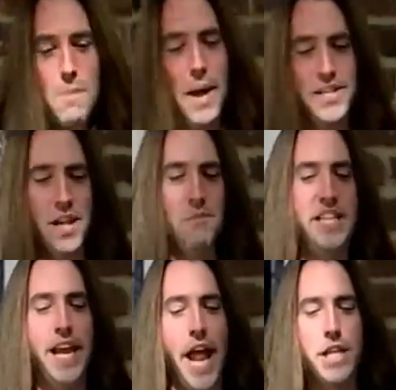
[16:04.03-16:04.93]
by some
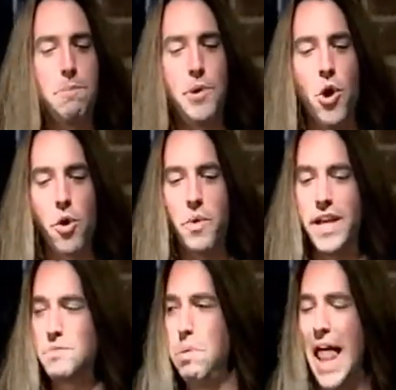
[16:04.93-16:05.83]
teenage puke with
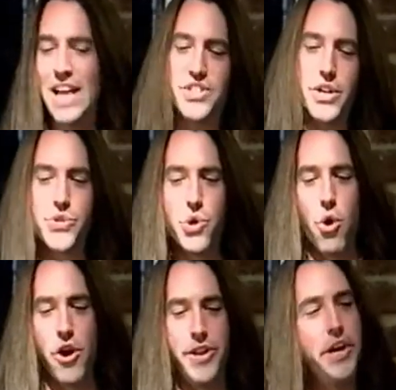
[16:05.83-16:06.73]
his plastic
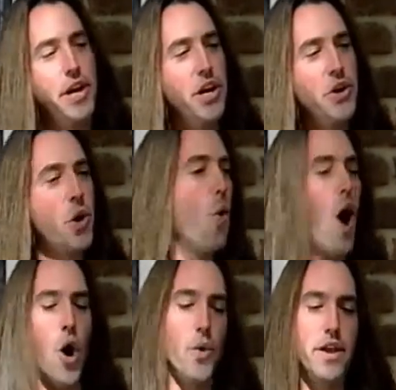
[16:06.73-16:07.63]
sword,
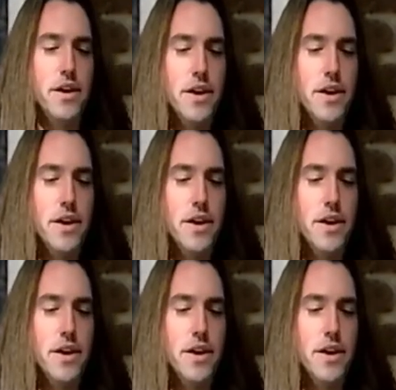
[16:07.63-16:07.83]
quote,